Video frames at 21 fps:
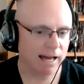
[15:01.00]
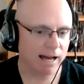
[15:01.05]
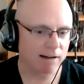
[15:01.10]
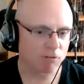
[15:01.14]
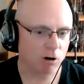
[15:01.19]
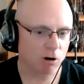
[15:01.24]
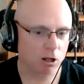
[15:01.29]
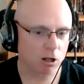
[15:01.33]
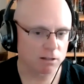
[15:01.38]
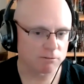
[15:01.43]

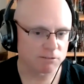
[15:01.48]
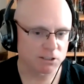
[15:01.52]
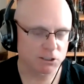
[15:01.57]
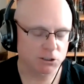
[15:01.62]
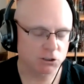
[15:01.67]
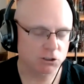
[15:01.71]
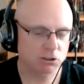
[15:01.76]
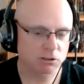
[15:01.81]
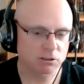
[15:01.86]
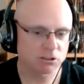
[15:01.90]
have all of
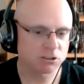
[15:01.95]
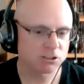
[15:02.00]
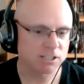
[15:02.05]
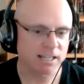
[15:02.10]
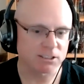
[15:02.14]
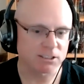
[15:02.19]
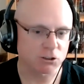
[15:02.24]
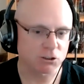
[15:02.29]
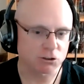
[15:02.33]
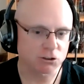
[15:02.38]
its
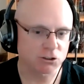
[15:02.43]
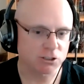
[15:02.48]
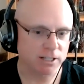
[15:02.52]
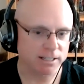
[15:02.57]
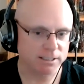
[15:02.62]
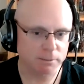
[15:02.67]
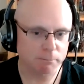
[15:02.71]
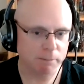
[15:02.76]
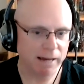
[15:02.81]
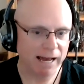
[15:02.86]
sensors
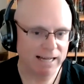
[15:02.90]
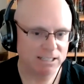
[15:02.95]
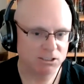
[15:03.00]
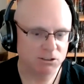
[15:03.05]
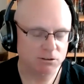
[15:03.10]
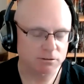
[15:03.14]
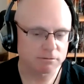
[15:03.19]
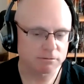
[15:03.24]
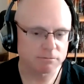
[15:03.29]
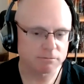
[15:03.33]
set to
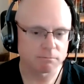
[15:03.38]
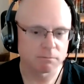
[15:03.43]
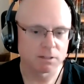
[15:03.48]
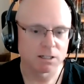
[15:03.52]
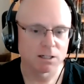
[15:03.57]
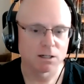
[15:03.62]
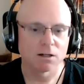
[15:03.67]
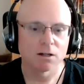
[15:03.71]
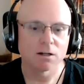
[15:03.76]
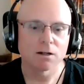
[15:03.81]
passive.
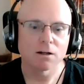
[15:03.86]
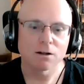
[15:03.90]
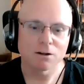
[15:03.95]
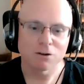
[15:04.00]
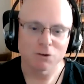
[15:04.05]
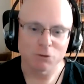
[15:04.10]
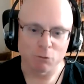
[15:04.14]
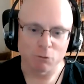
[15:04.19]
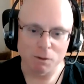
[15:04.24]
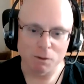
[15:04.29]

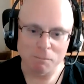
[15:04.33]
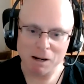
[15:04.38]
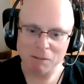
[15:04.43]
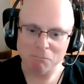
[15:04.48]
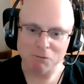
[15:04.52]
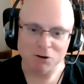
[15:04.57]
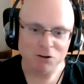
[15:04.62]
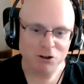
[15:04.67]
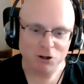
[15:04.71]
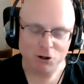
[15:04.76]

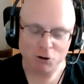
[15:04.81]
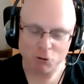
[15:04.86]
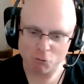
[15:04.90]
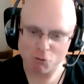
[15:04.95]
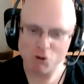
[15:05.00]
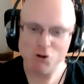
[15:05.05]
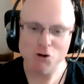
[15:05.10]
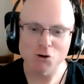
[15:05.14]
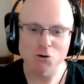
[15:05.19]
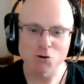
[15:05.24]
Remember the
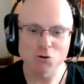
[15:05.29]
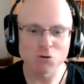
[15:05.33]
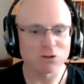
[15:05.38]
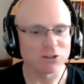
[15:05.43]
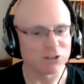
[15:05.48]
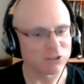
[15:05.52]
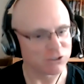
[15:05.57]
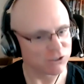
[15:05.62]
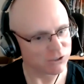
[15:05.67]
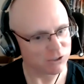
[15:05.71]
crew,
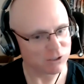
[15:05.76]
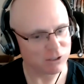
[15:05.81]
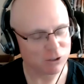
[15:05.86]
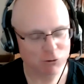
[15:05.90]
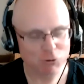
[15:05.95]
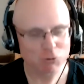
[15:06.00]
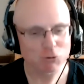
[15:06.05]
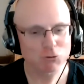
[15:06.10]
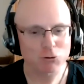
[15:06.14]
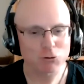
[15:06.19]
this is
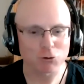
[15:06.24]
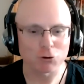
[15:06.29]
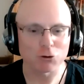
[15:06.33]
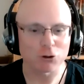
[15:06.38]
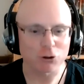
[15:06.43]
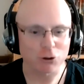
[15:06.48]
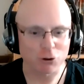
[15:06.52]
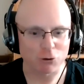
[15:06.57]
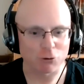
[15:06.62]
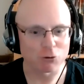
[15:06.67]
crucial,
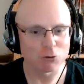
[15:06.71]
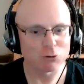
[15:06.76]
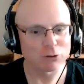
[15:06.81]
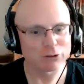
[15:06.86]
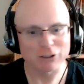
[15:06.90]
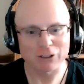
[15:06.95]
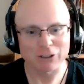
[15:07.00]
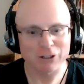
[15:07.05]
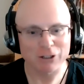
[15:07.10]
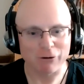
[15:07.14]
the crew
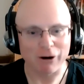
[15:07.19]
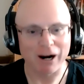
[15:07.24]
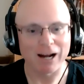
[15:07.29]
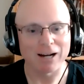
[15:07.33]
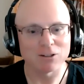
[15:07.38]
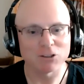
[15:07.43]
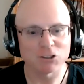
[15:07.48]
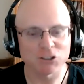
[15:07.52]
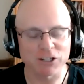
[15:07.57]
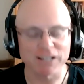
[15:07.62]
is in
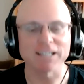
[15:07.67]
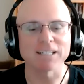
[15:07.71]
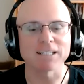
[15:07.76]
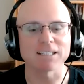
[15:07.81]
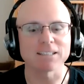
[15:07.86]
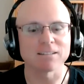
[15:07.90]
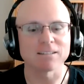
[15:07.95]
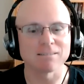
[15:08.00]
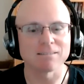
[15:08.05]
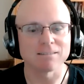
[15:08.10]

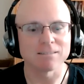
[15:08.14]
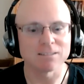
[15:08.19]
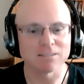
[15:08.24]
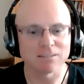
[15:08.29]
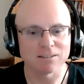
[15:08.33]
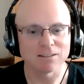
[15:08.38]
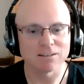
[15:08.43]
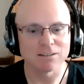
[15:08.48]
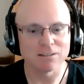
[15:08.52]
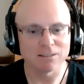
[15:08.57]
cryogenic
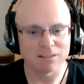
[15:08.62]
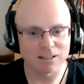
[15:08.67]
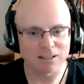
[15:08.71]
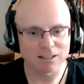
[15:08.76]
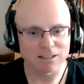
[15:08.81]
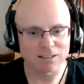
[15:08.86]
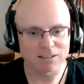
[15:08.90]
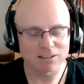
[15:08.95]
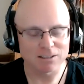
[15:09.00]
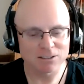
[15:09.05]

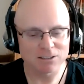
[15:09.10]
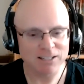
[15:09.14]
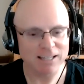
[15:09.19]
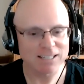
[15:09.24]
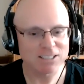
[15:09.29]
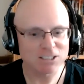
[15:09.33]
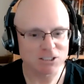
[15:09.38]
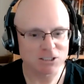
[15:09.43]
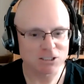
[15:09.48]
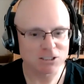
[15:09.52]

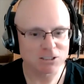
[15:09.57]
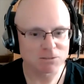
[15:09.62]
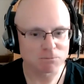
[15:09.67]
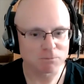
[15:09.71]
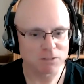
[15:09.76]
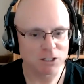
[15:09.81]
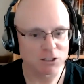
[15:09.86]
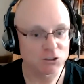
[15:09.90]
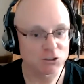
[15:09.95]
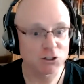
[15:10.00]
stasis
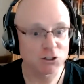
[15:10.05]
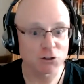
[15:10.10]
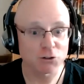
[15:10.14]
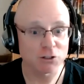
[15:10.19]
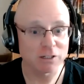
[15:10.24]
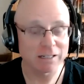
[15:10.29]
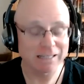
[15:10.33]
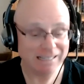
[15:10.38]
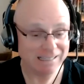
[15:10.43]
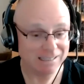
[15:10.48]
until
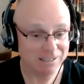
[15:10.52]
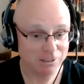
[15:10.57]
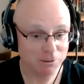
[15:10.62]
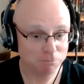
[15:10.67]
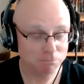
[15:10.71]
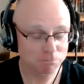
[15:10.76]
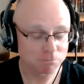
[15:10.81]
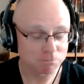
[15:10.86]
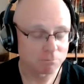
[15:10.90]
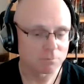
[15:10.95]
you need them.